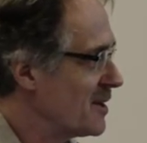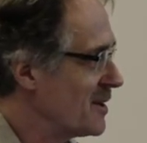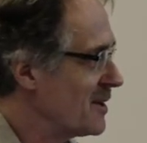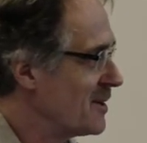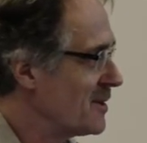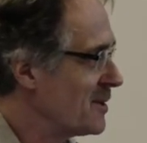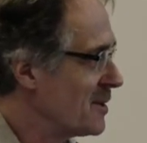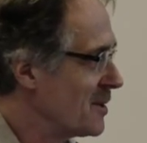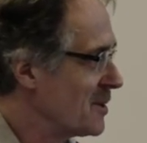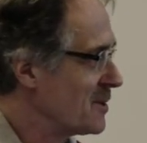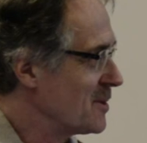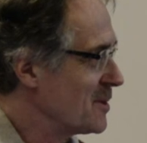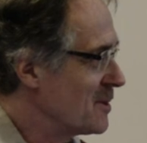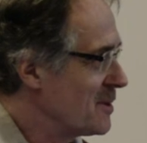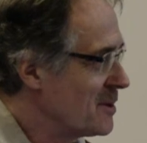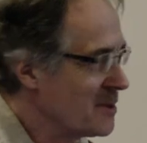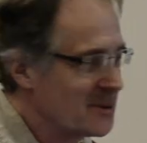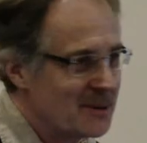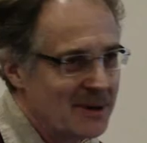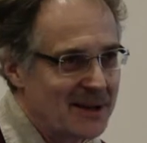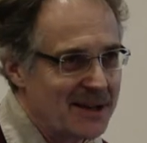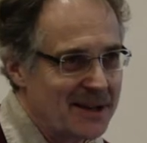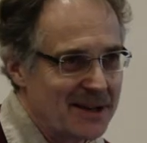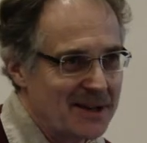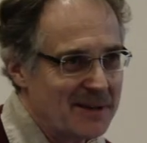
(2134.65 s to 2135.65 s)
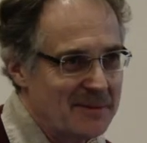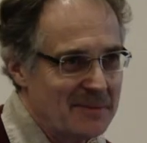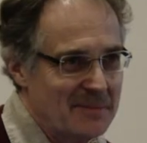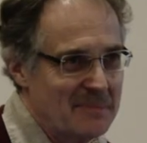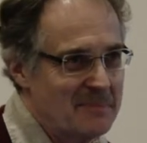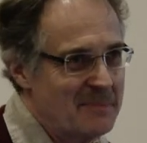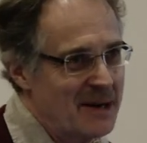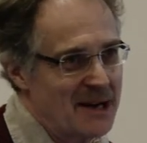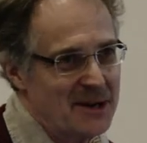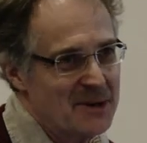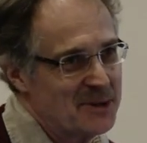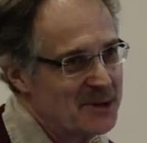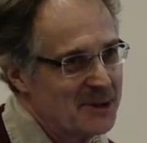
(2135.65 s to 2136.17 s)
not only
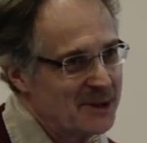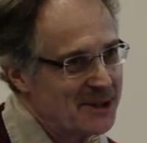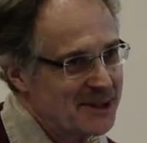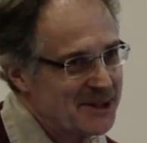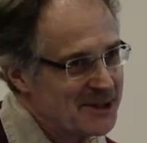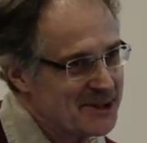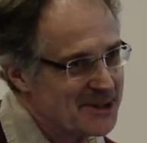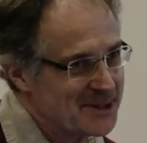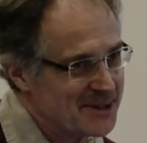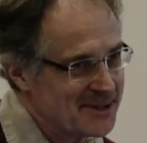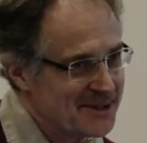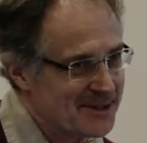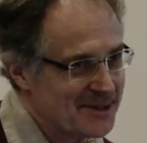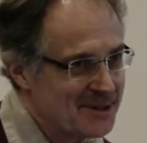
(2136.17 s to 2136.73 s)
bad things.